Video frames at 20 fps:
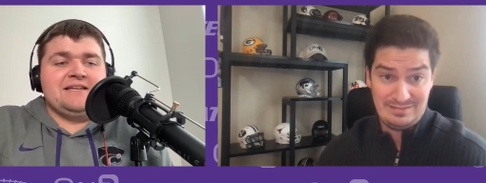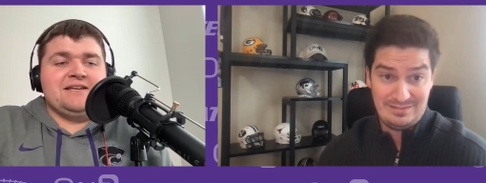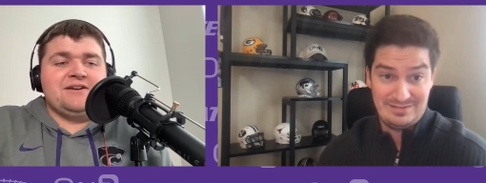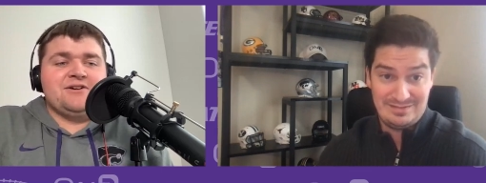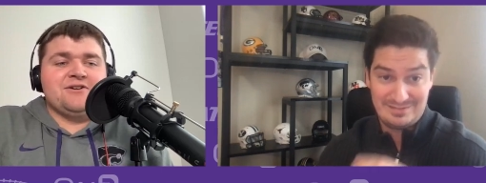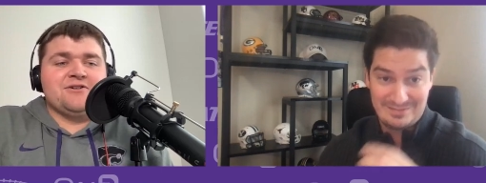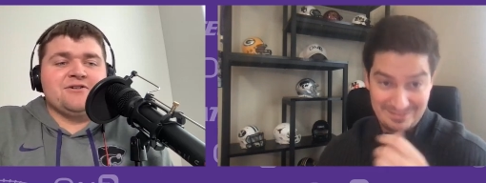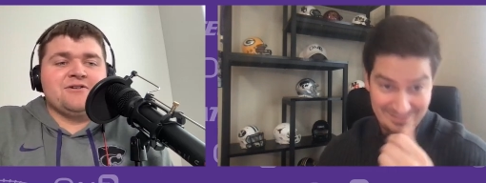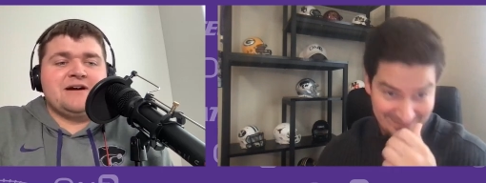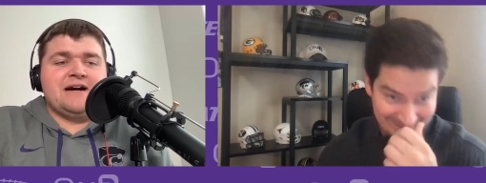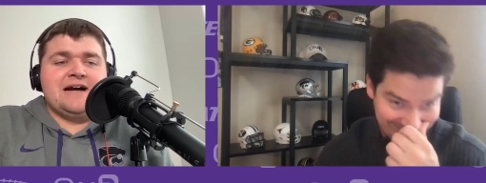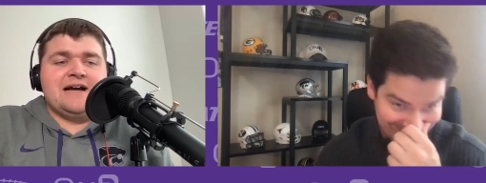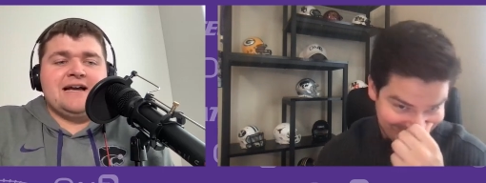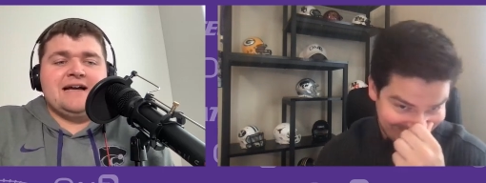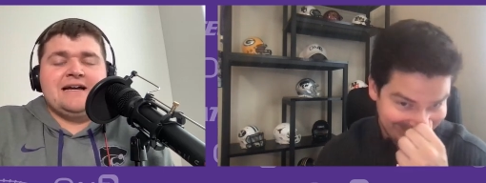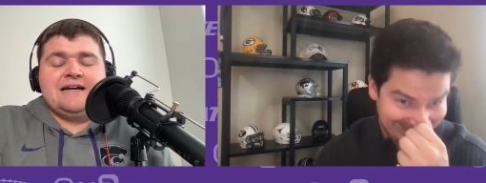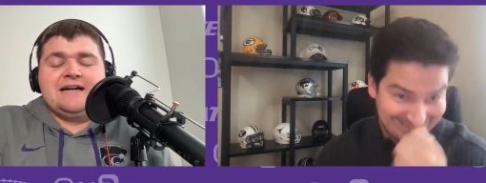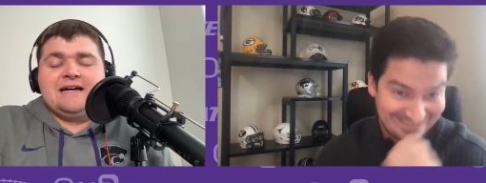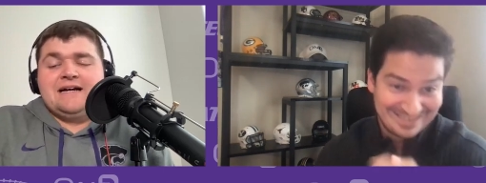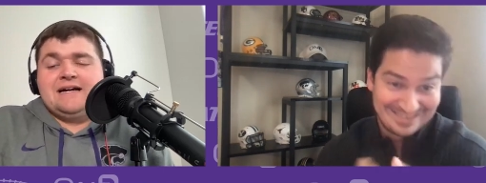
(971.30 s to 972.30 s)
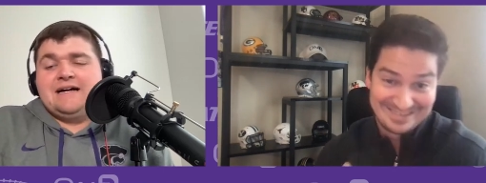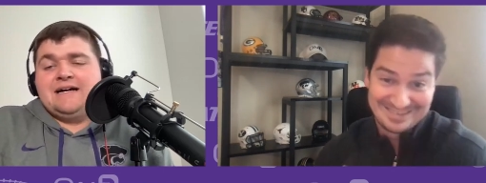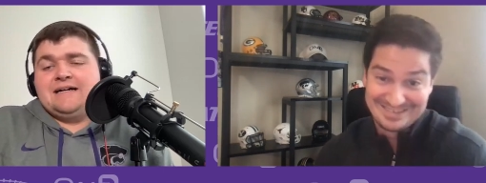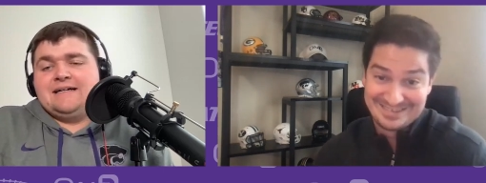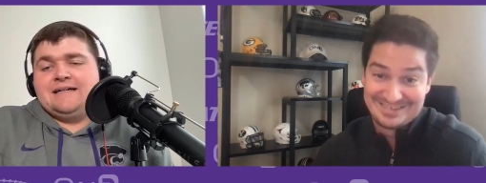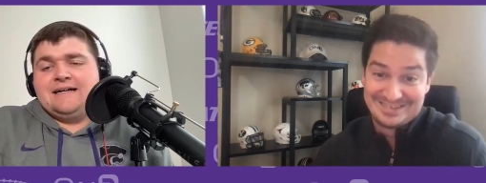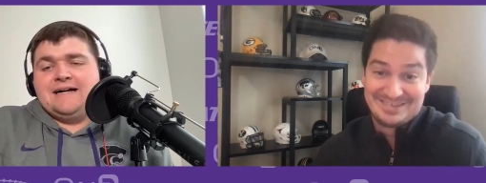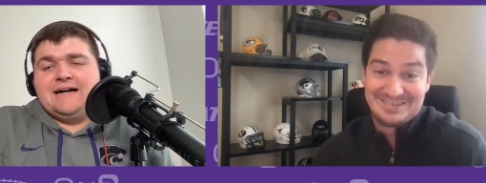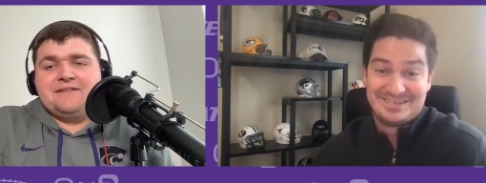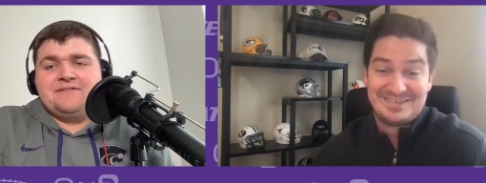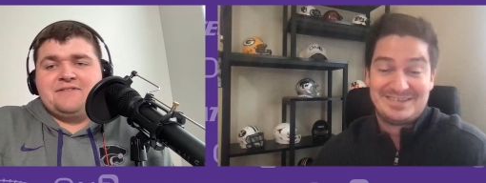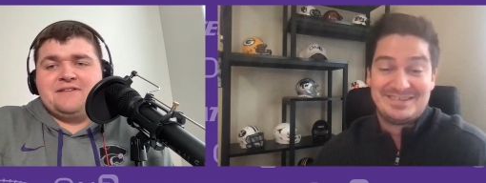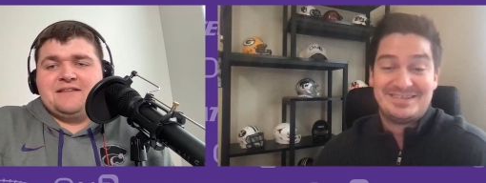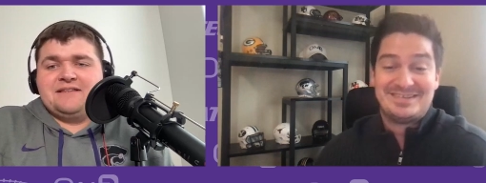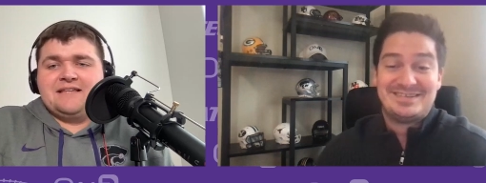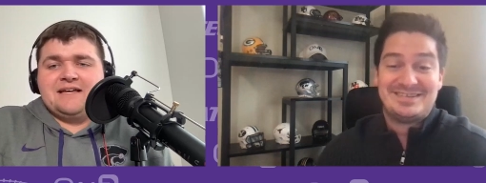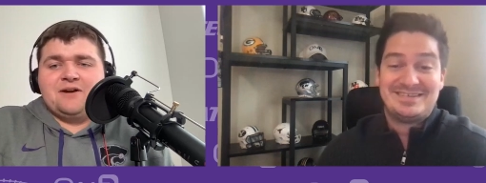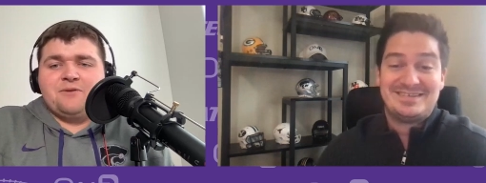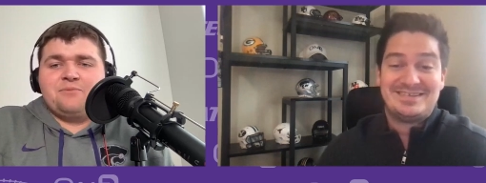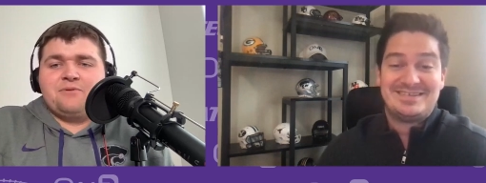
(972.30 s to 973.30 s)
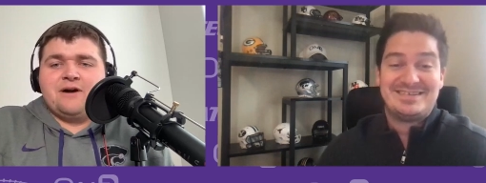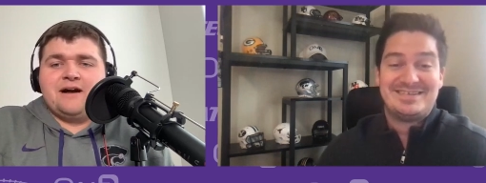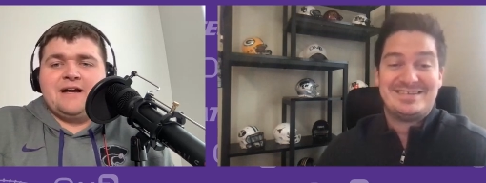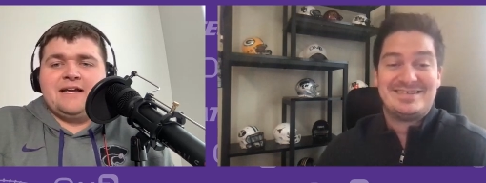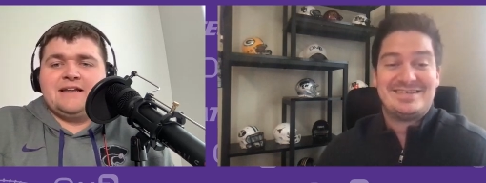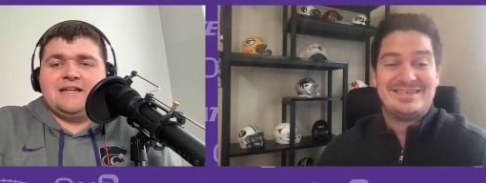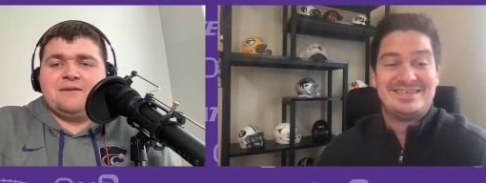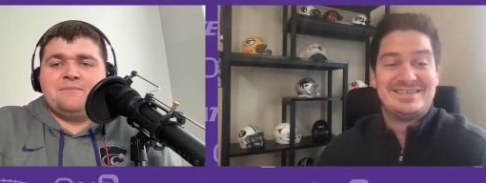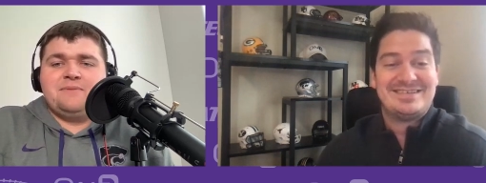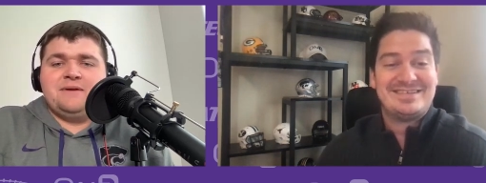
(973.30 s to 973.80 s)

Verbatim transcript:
Speaker 1: year. I I think that'll probably end up